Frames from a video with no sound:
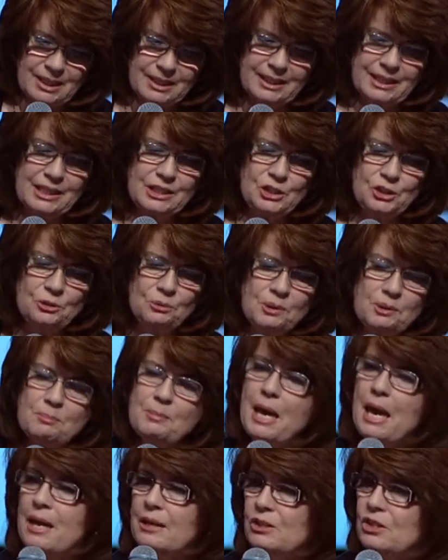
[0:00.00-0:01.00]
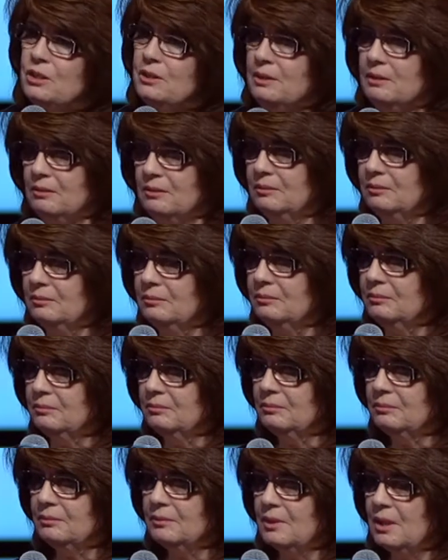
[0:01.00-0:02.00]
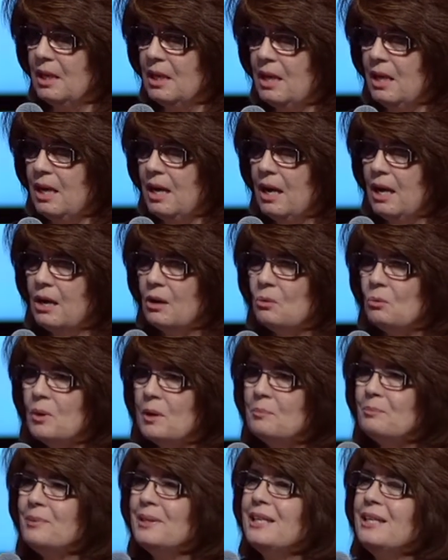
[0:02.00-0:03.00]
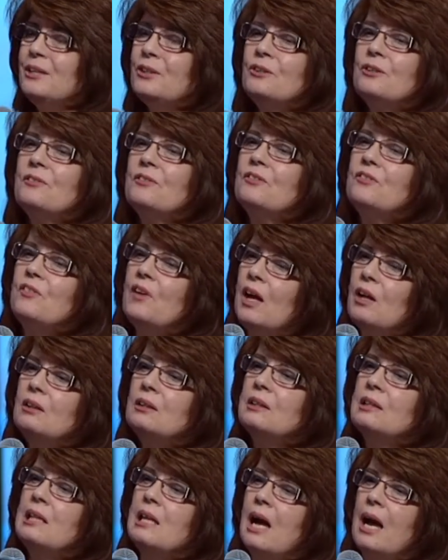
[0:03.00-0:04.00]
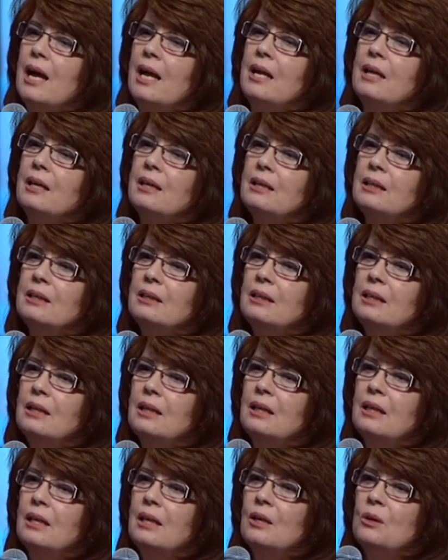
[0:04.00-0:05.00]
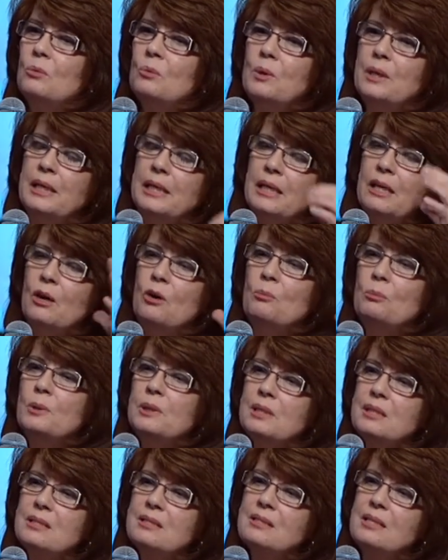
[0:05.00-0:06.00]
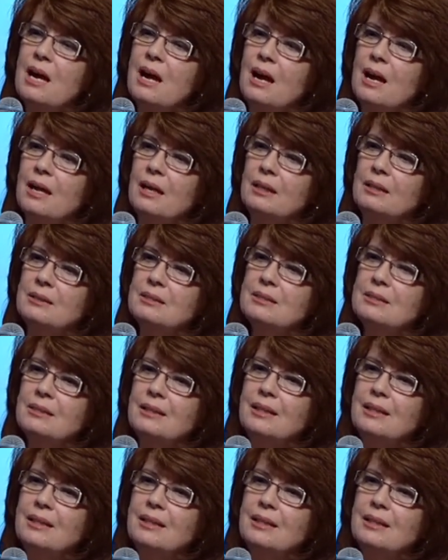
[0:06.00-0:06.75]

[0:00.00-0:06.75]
Can you imagine what Peter felt like when he opened his eyes